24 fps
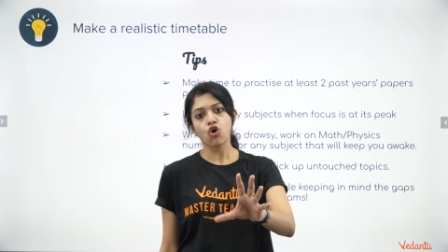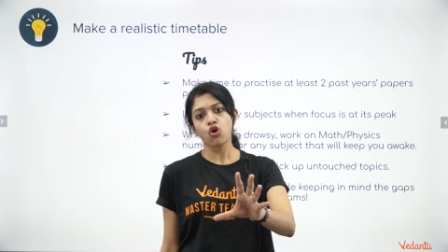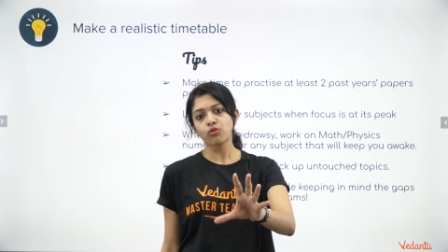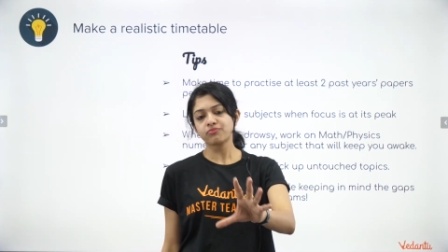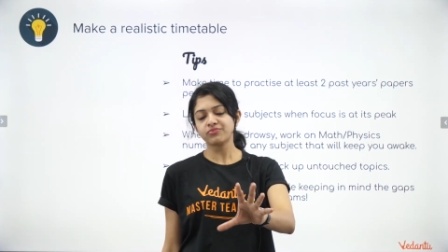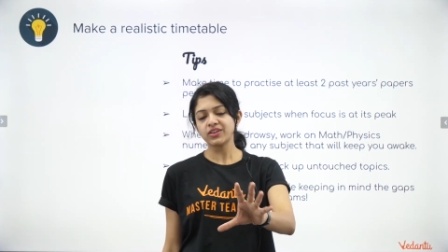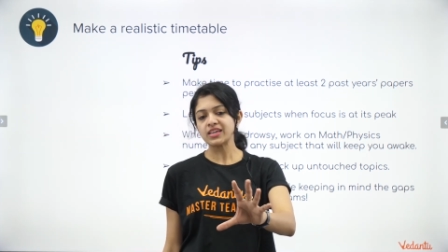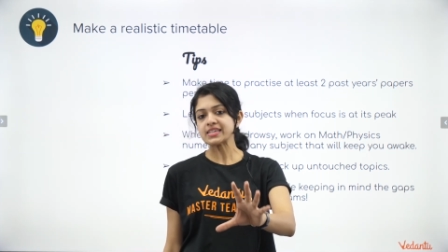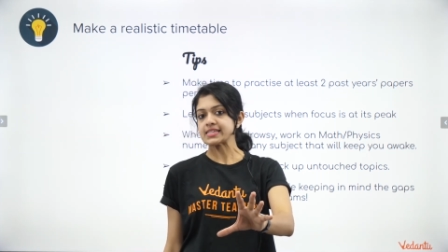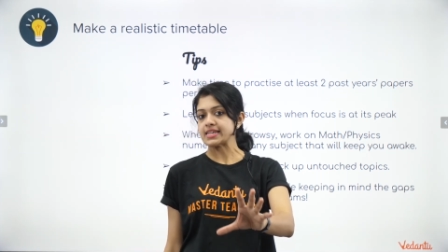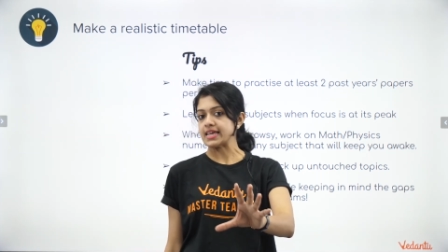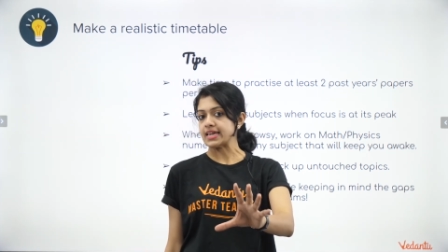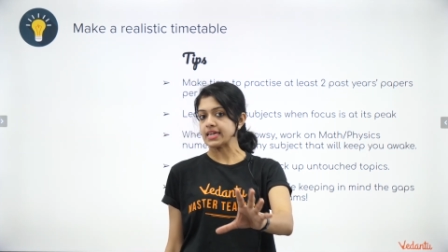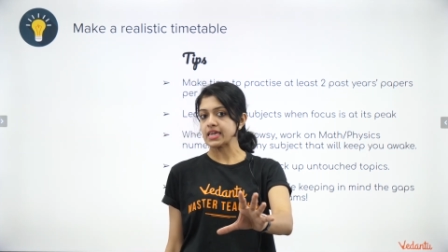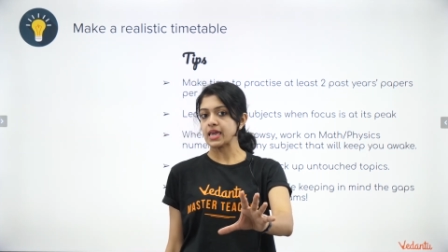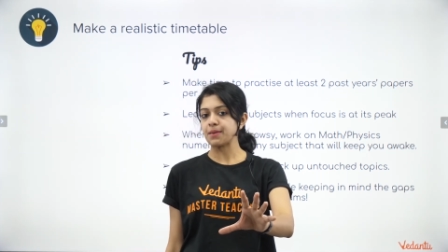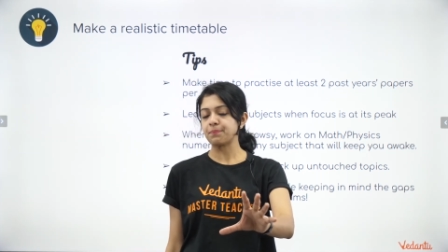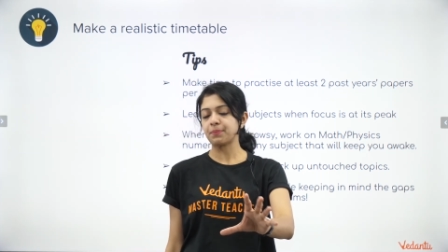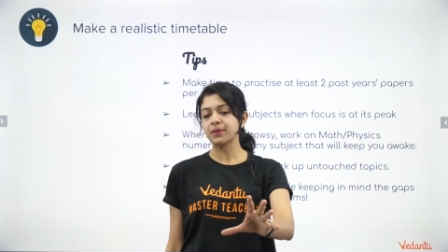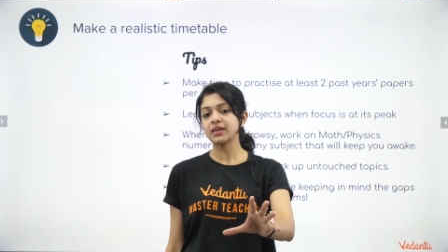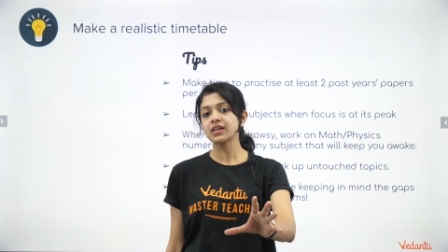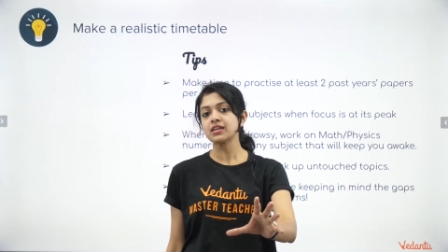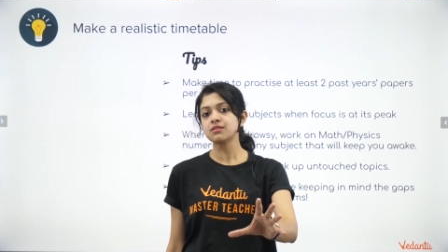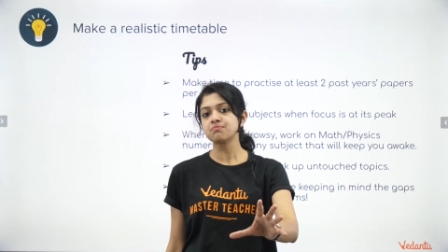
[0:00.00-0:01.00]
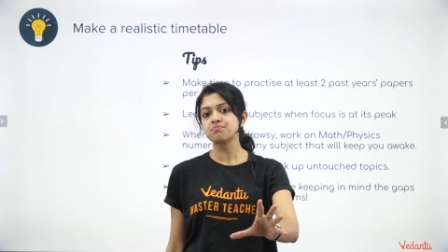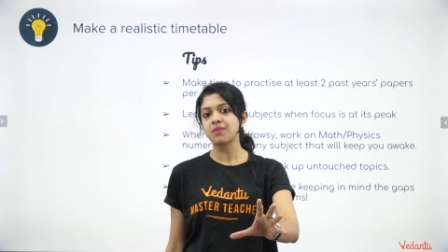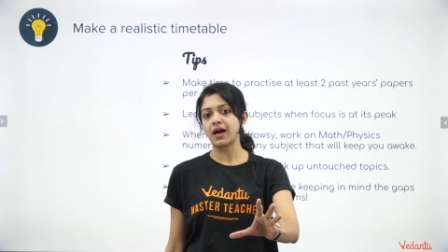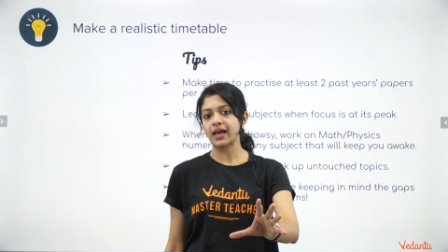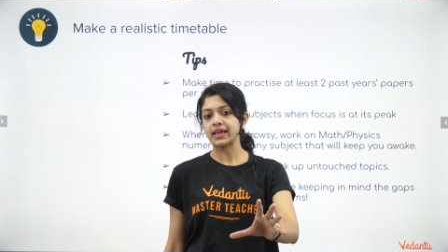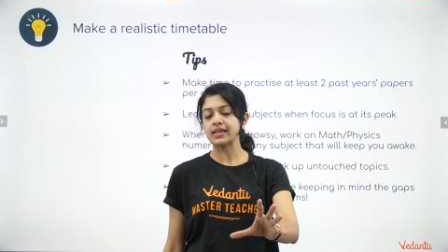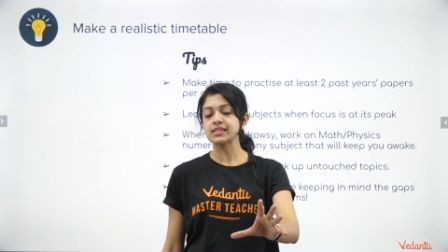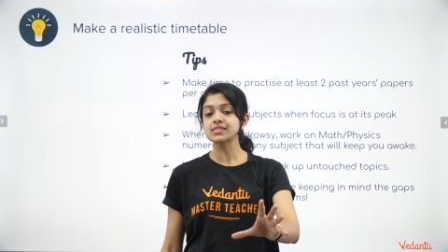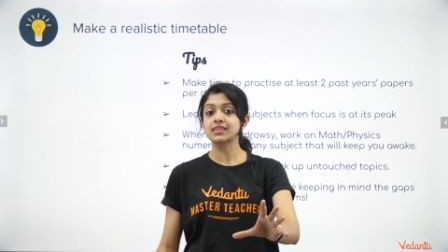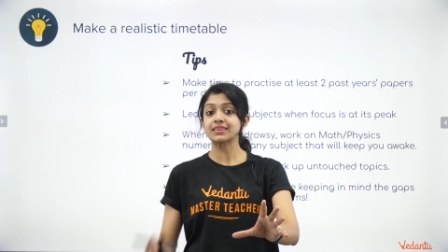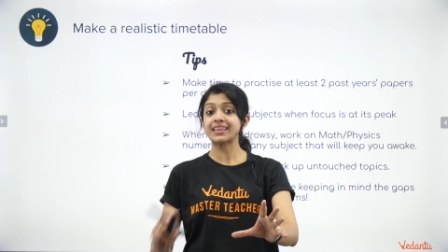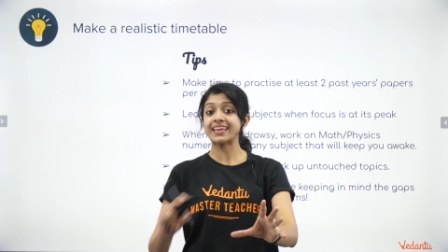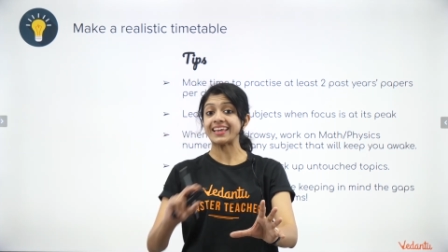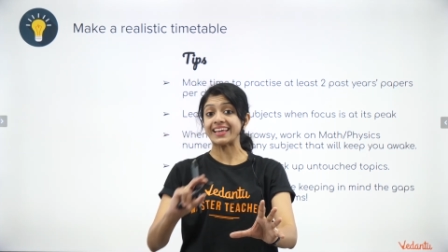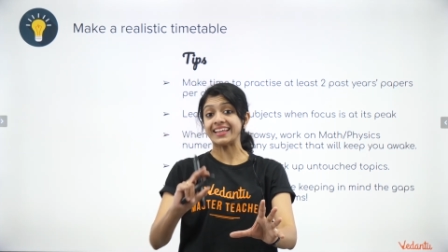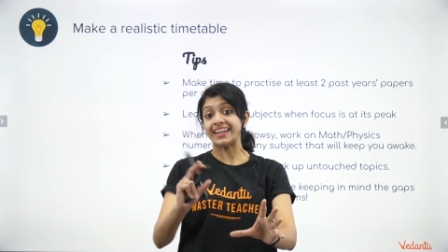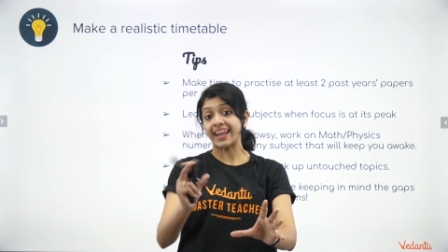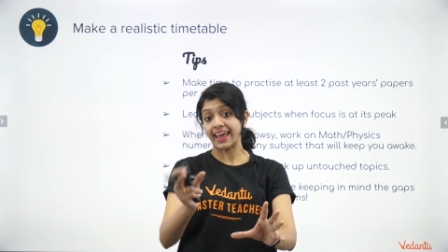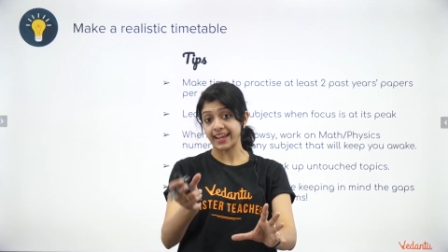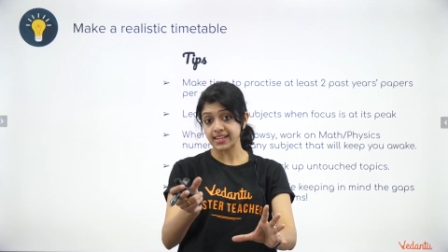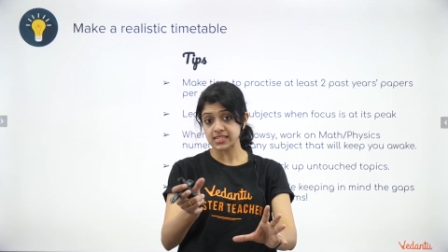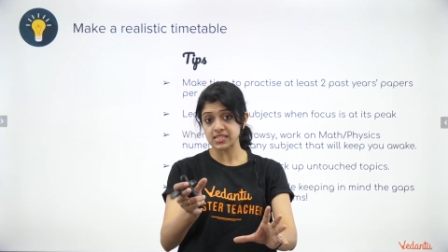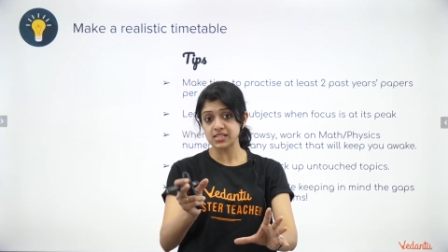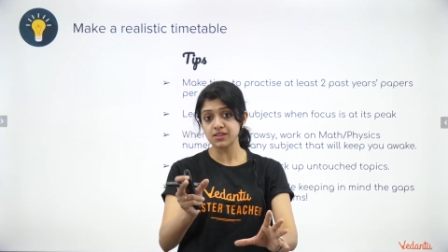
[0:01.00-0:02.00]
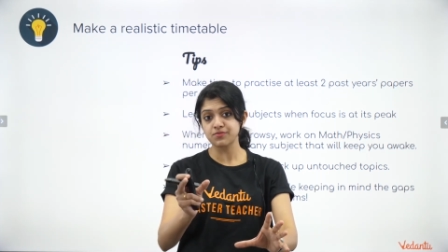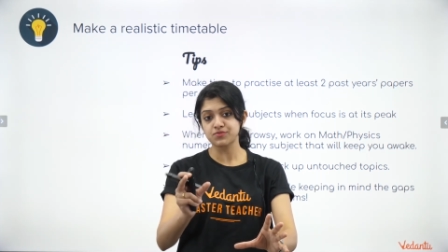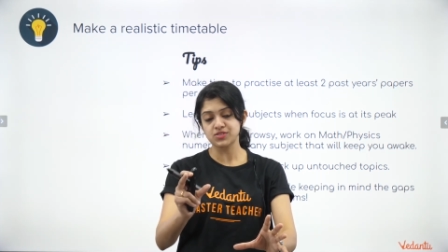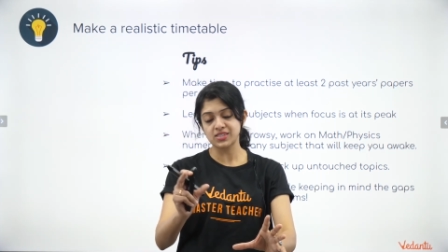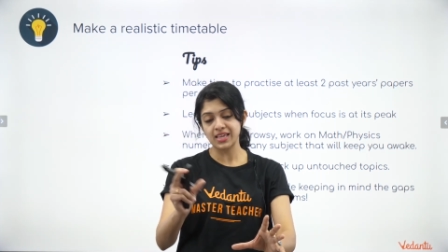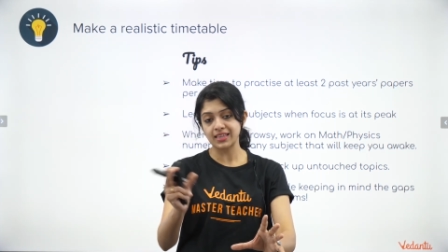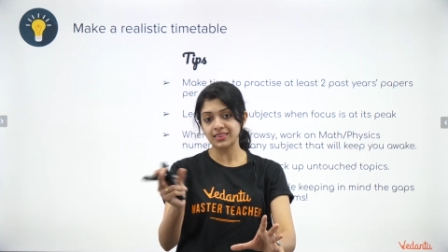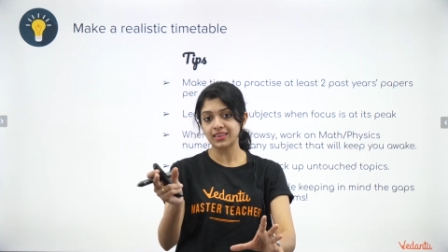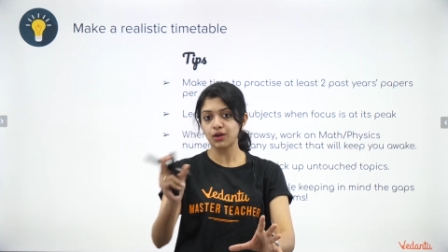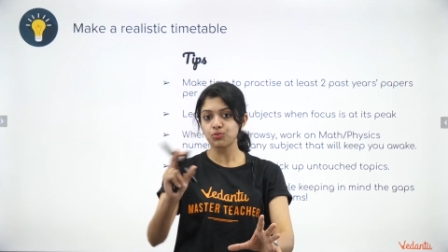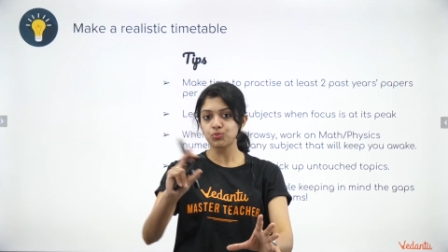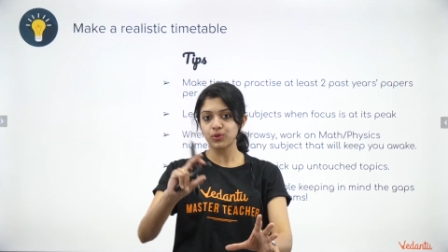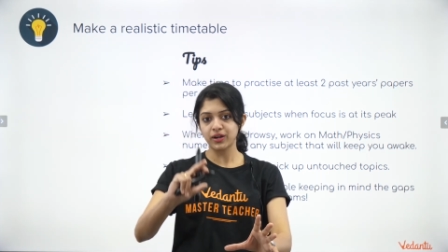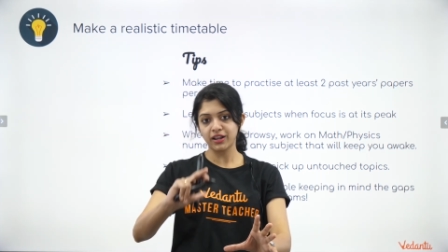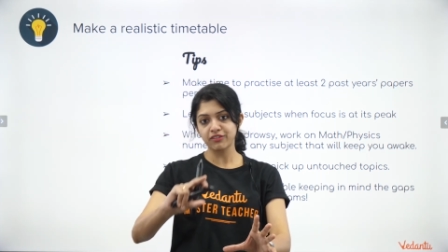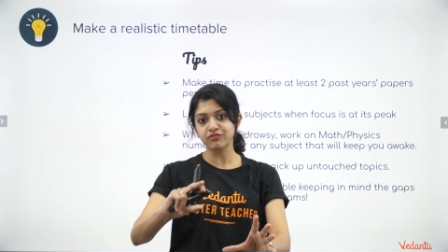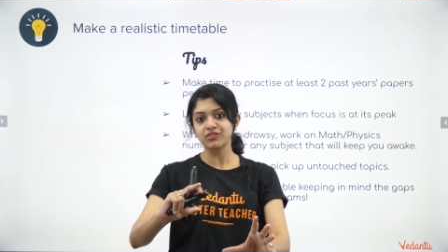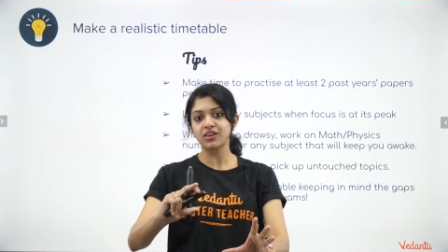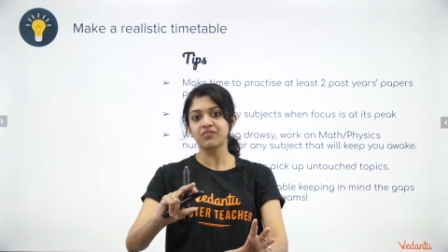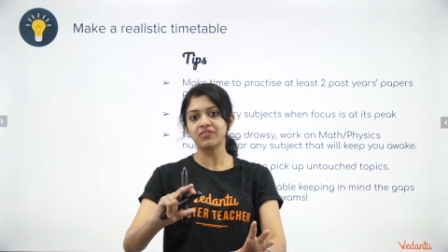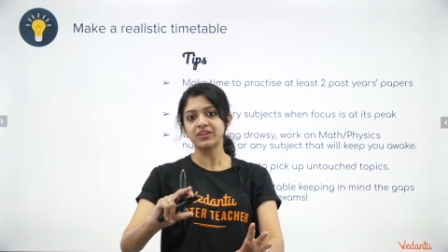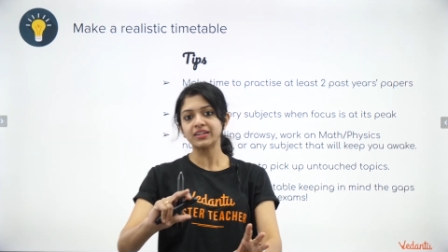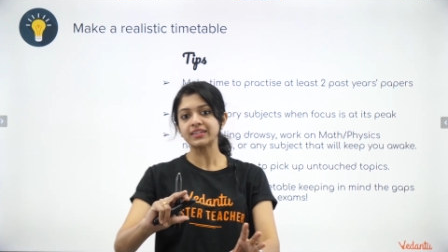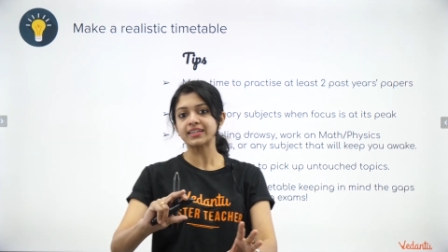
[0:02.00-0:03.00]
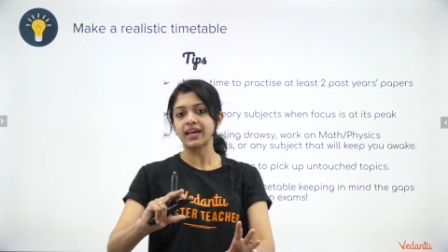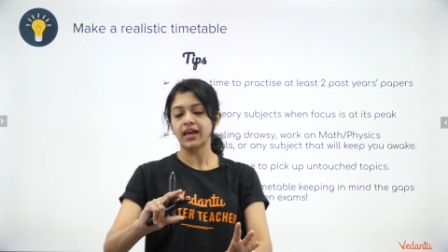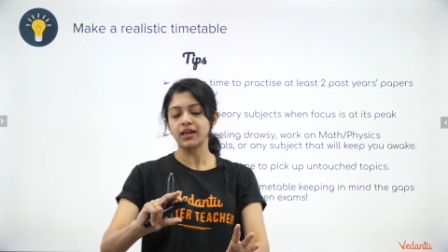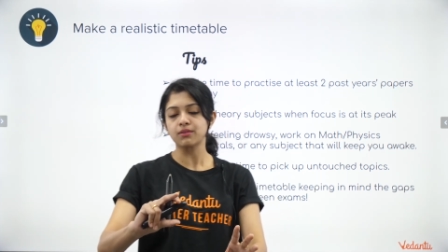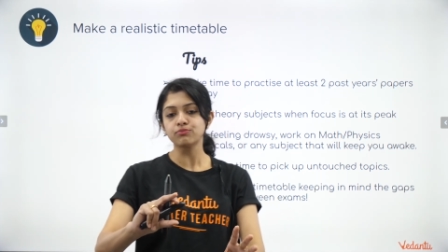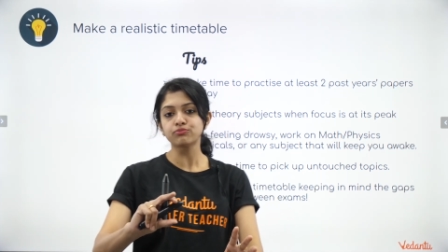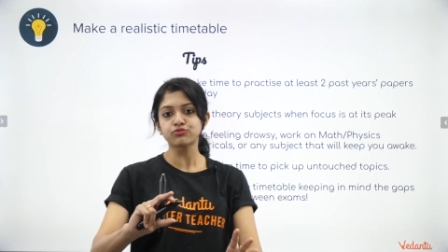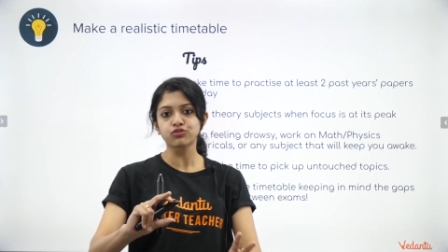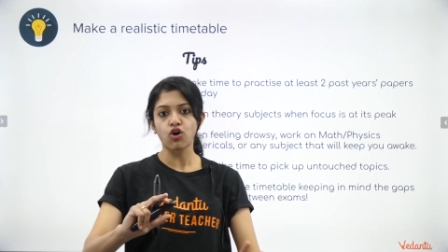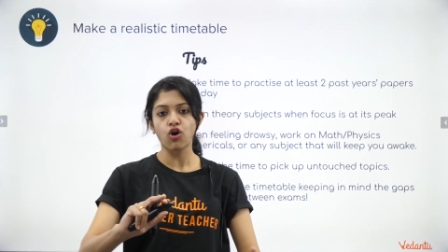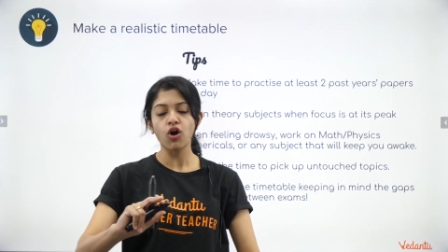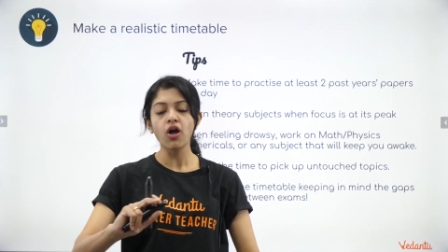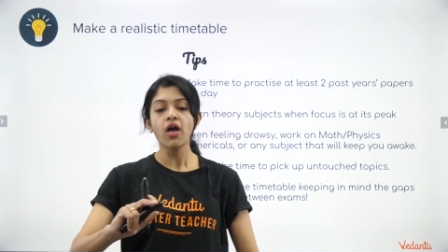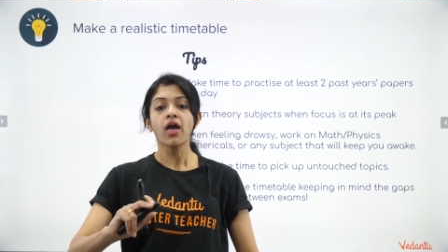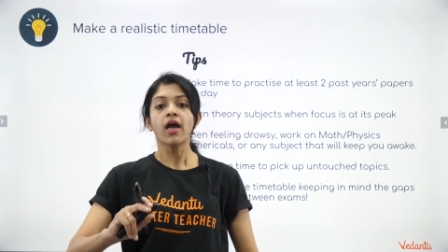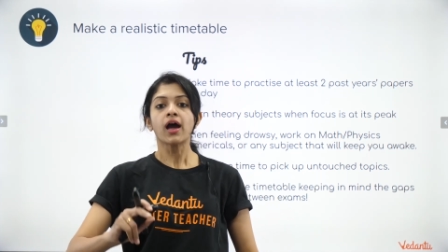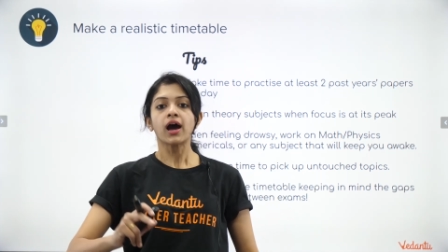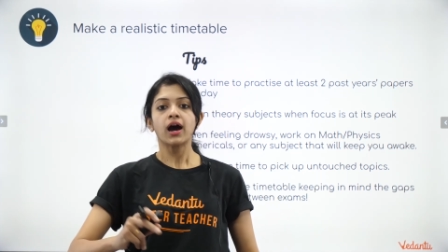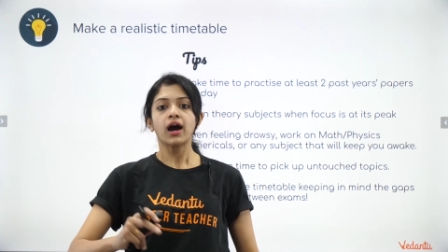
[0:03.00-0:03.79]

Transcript: obviously keeping in mind the electives that they would have given time for,